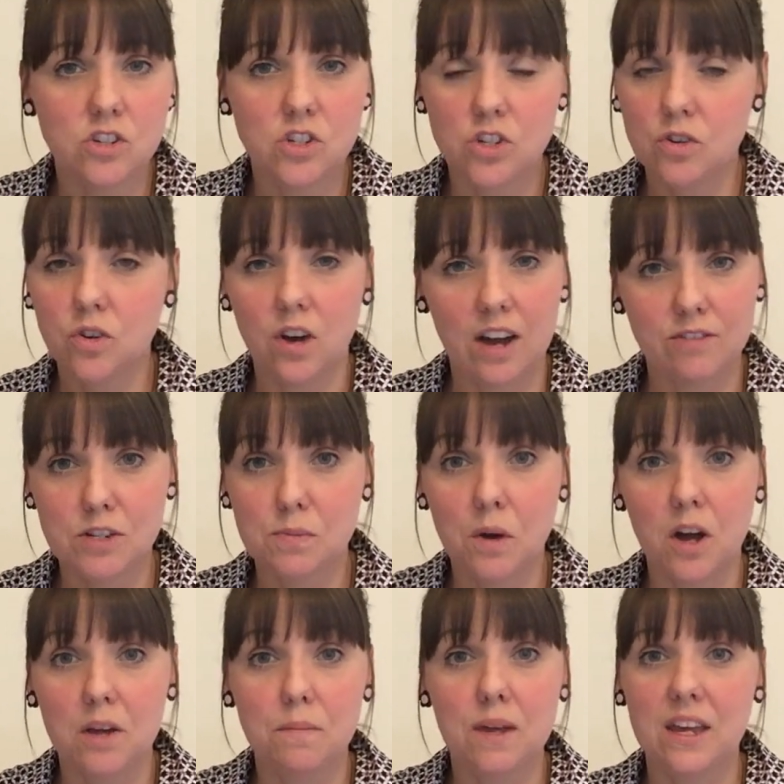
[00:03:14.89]
You do not have to
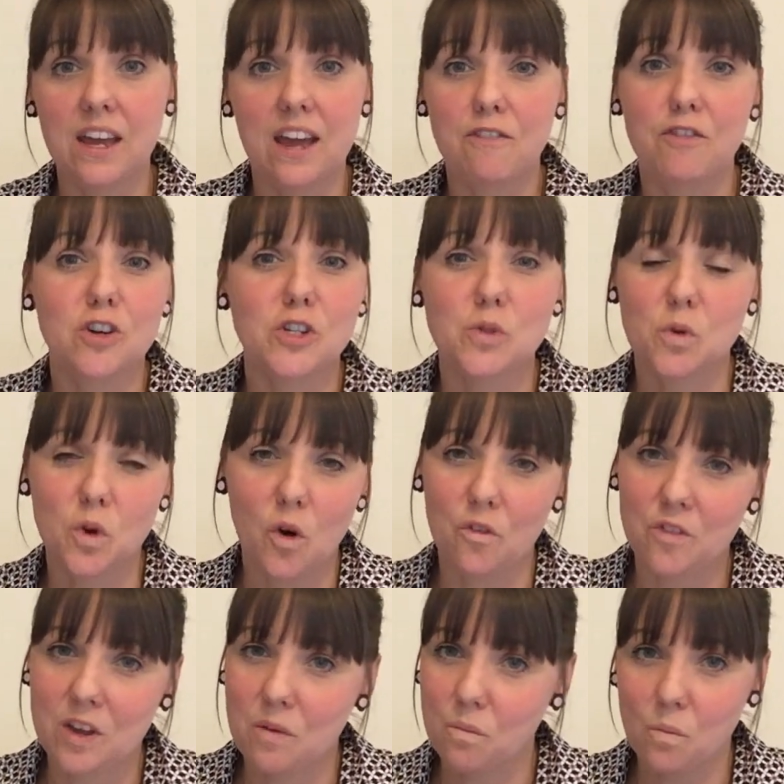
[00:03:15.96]
buy me a virtual
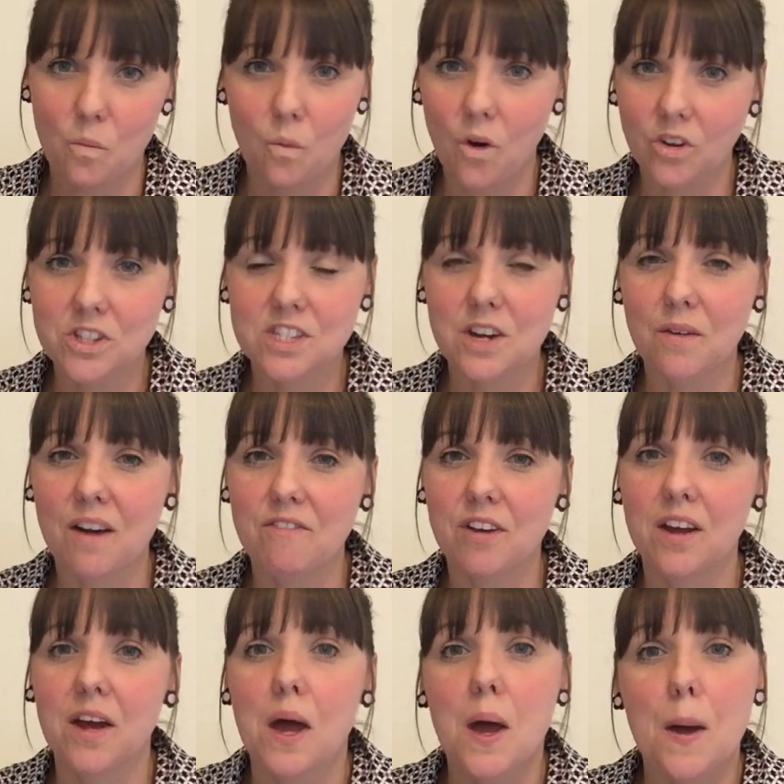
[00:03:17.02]
coffee
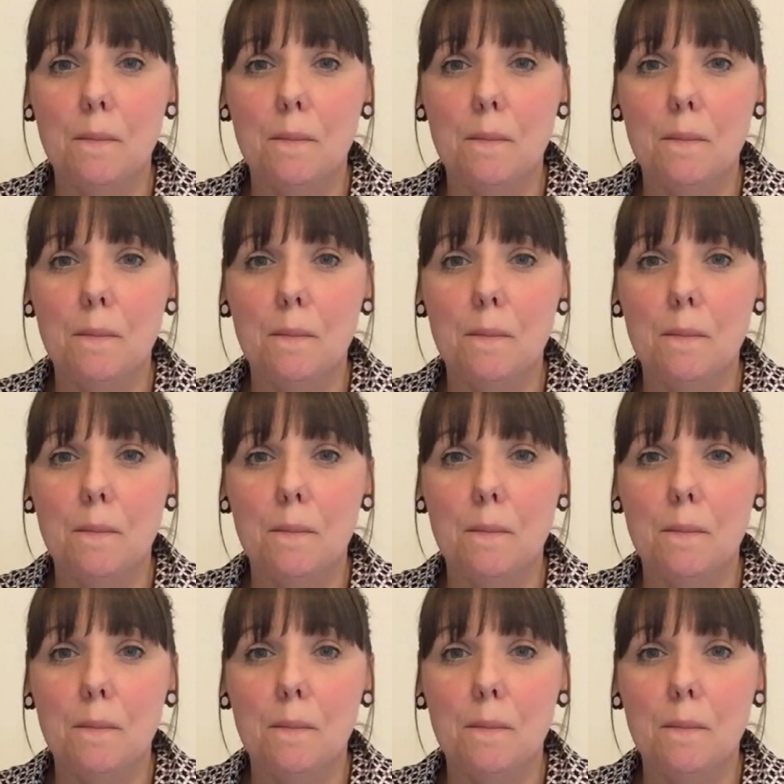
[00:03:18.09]
whatsoever,